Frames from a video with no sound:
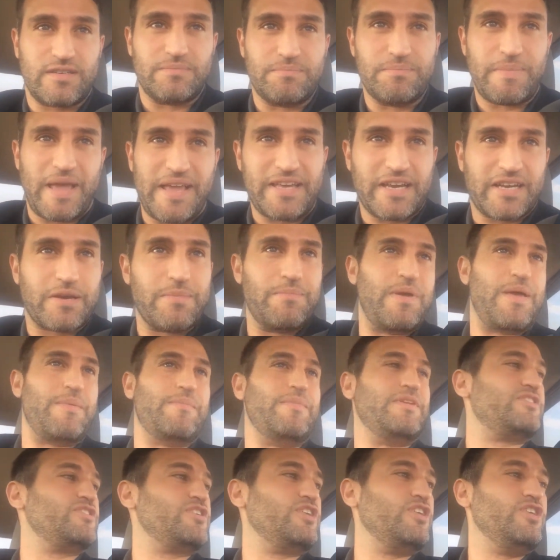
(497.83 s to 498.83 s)
Make a
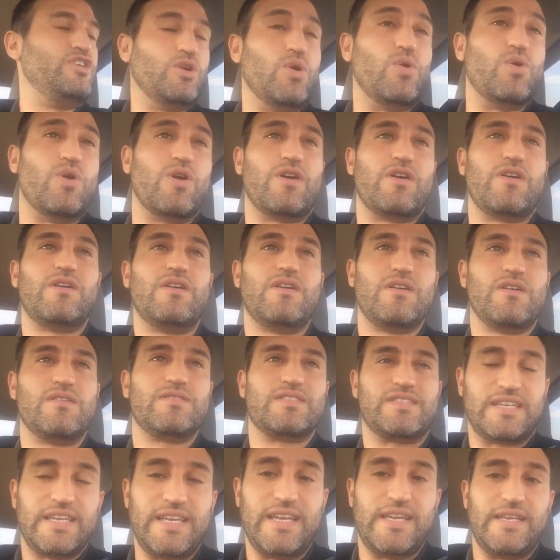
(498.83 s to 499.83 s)
commitment to your
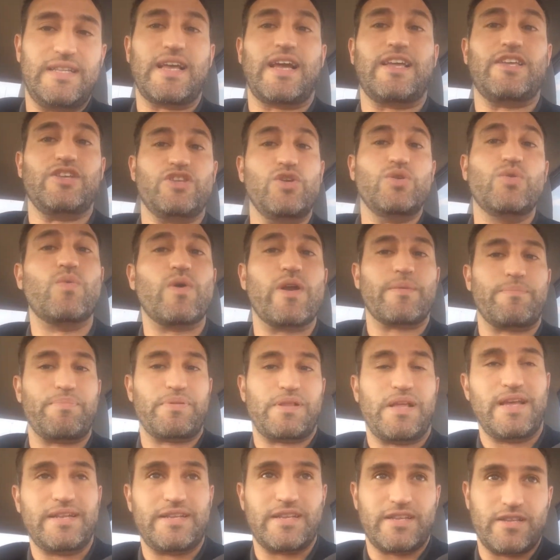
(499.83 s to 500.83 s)
seed that you want to
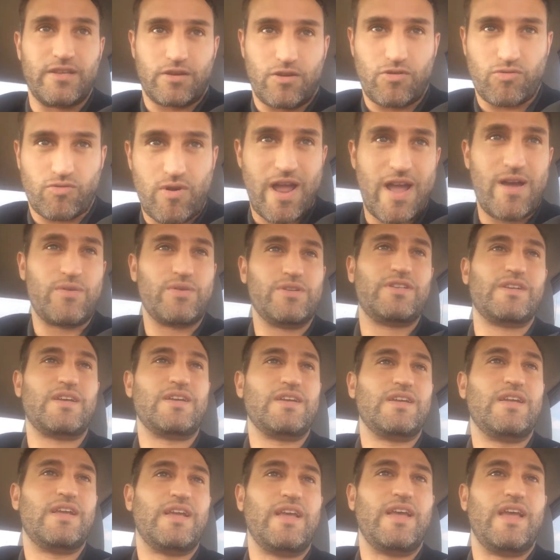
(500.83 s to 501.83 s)
plant in the ground,
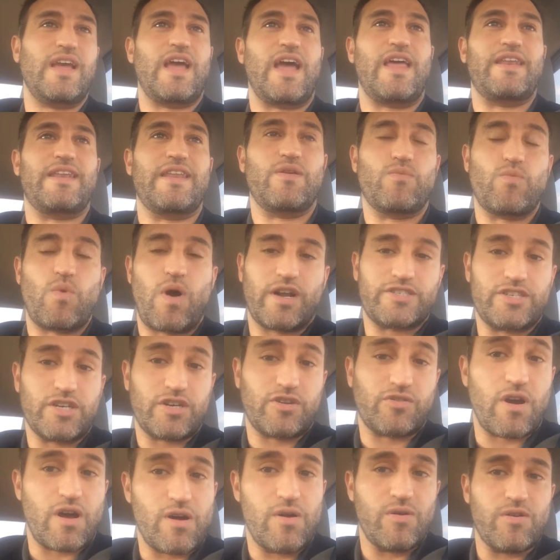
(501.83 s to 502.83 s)
and then watch
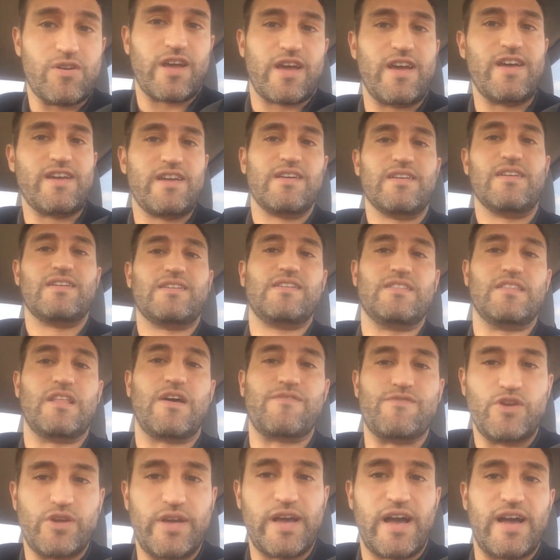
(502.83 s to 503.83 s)
it grow, okay?
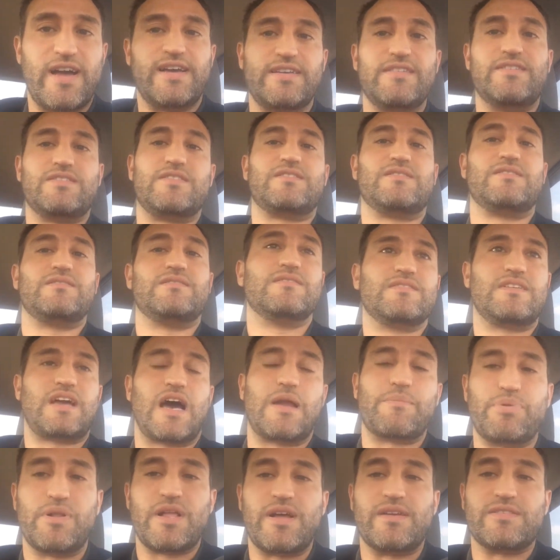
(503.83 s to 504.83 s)
Love you guys.
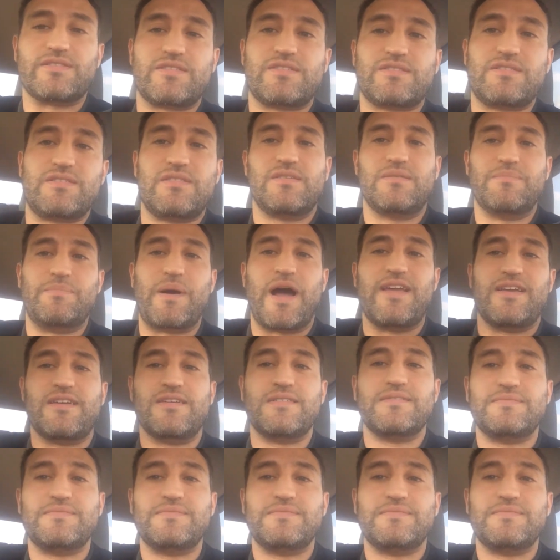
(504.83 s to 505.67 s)
God bless. Bye.